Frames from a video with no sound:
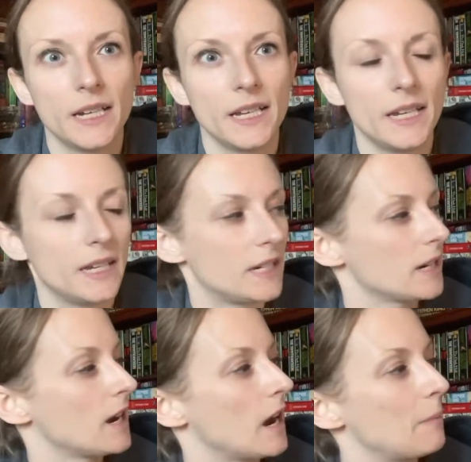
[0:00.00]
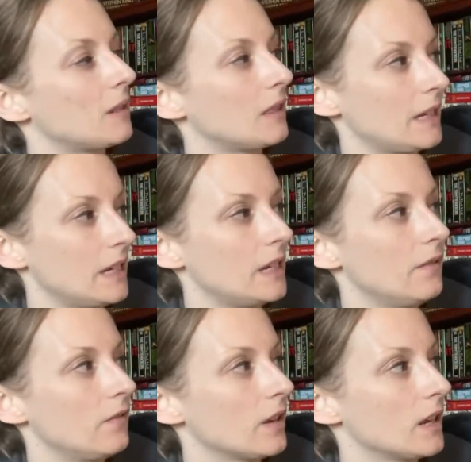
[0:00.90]
it
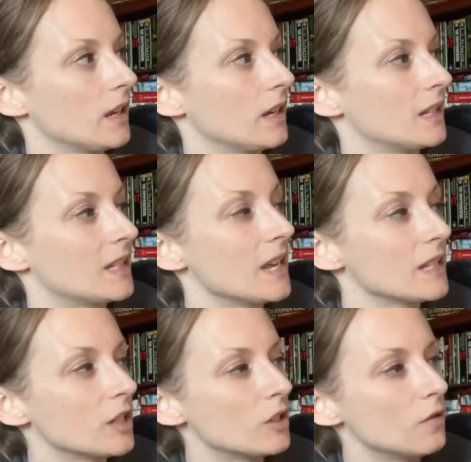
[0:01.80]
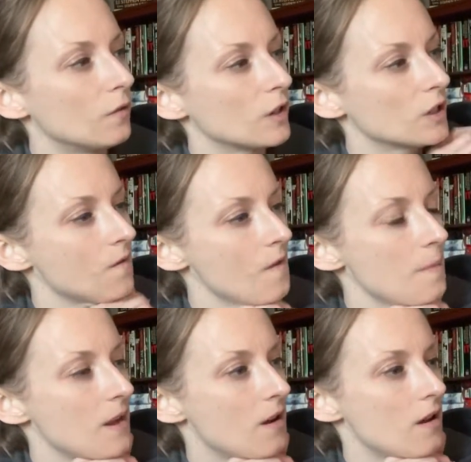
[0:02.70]
says it's new fiction from
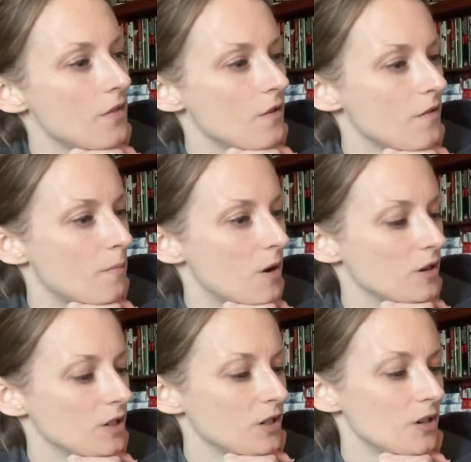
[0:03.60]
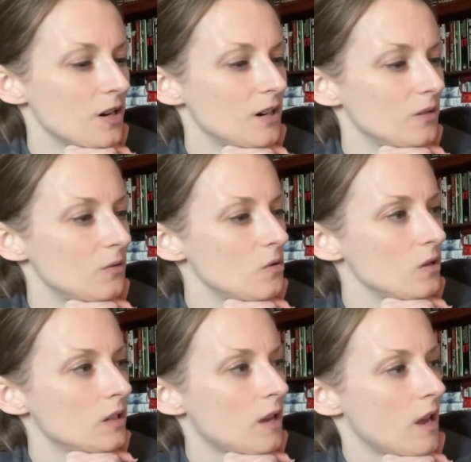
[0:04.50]
the author of The Martian
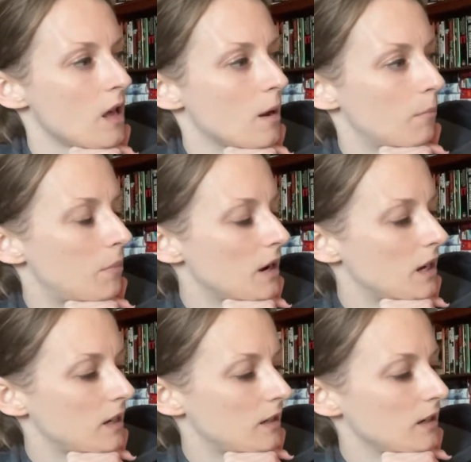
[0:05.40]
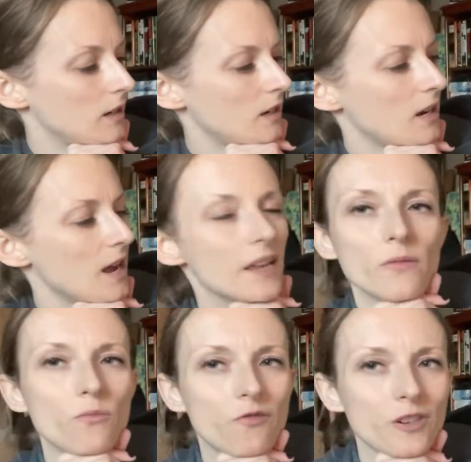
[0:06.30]
Chronicles, but
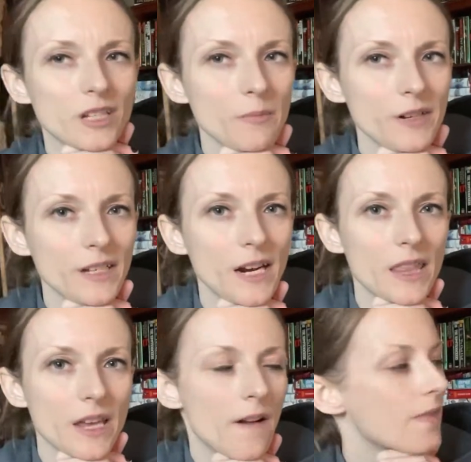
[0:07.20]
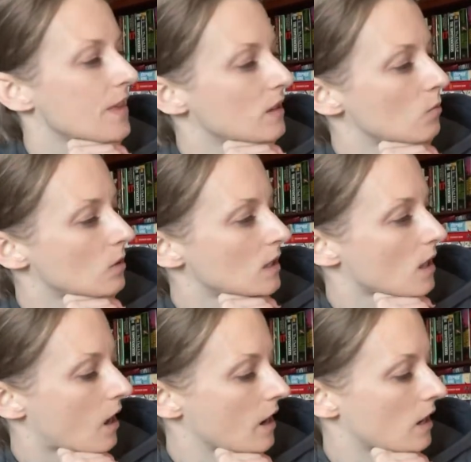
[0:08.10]
I thought this was
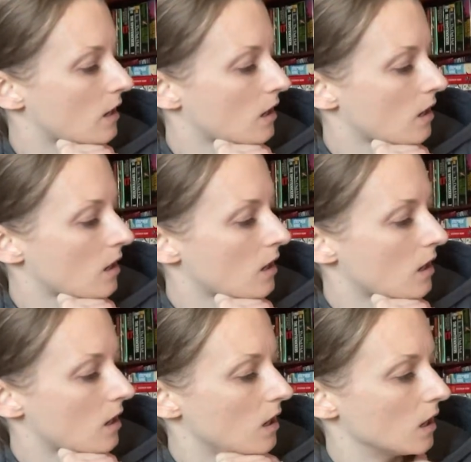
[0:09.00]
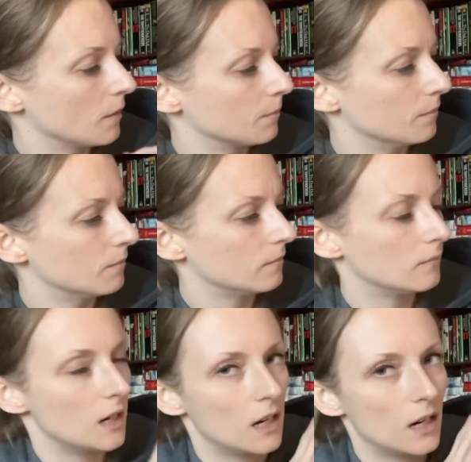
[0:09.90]
like
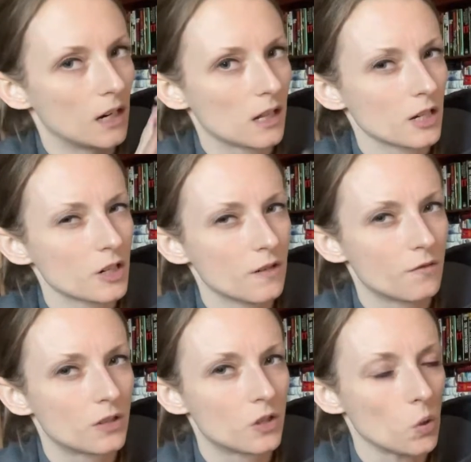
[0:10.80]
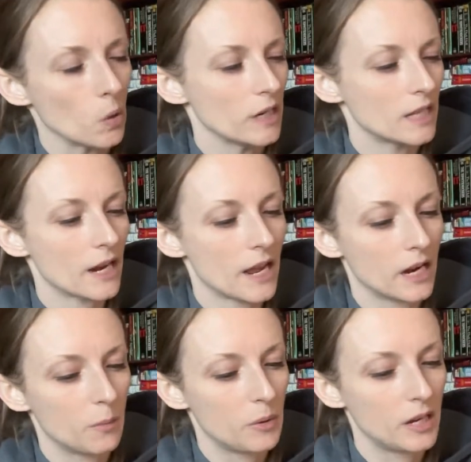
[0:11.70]
a collection of stories that had
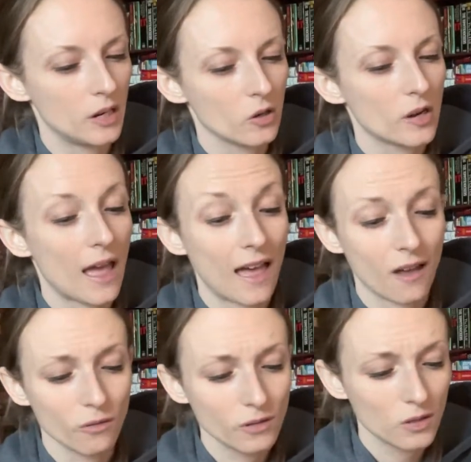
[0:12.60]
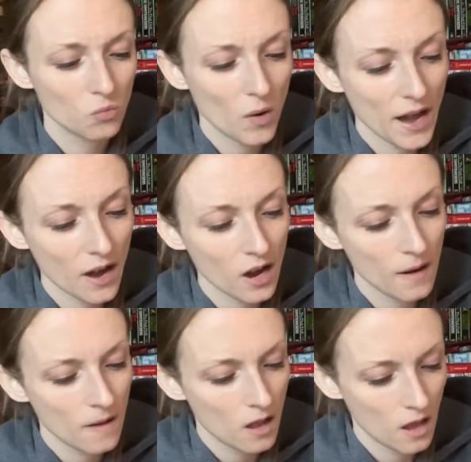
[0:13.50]
appeared elsewhere
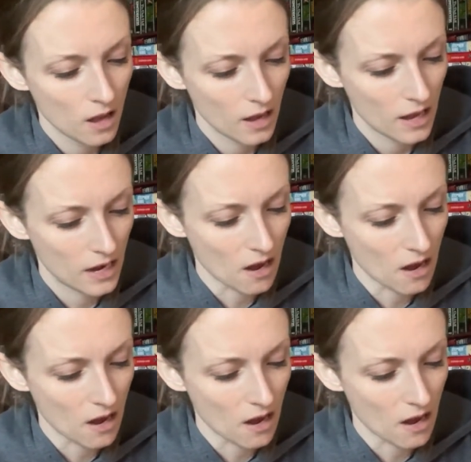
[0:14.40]
in